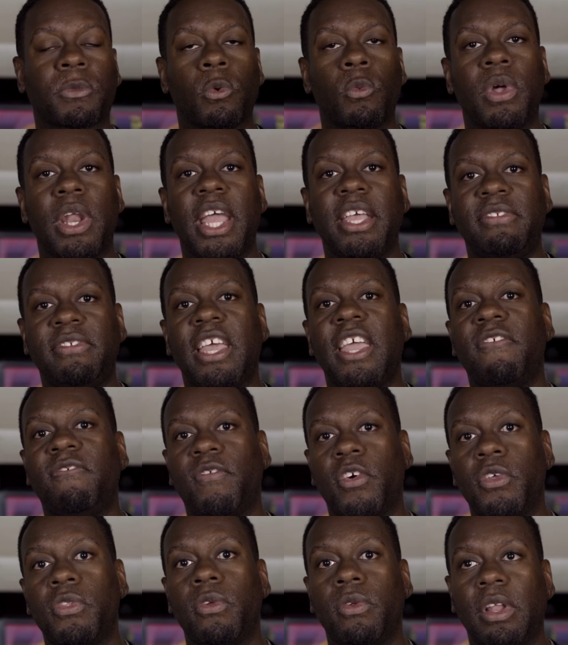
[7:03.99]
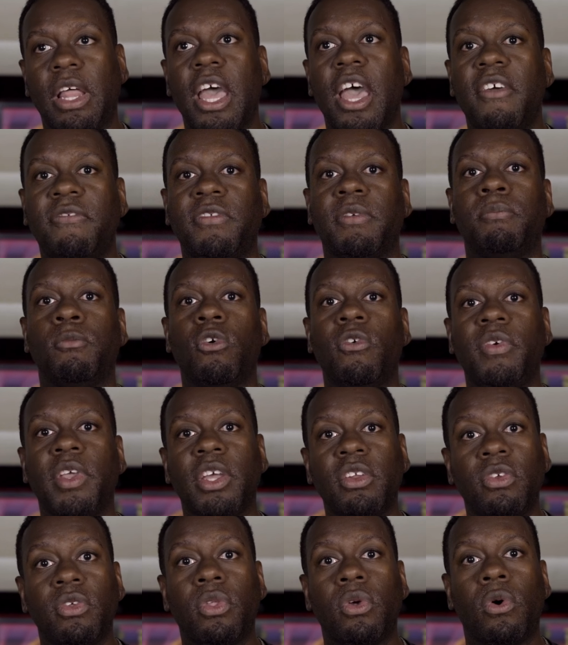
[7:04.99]
when I say further left,
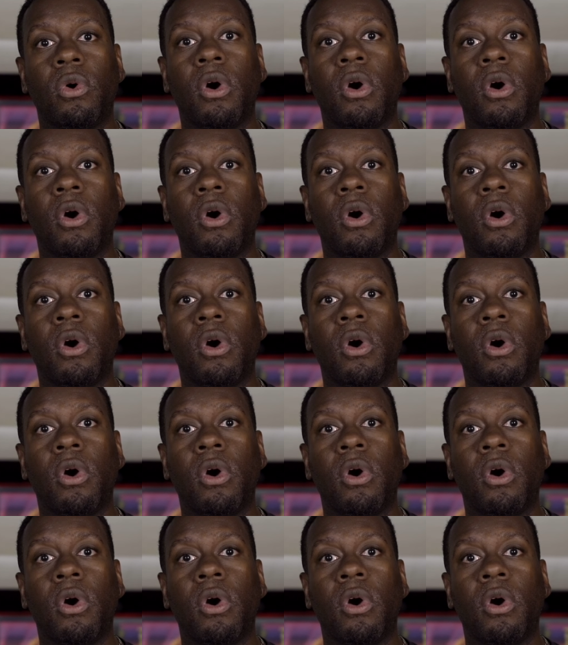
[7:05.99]
moving into the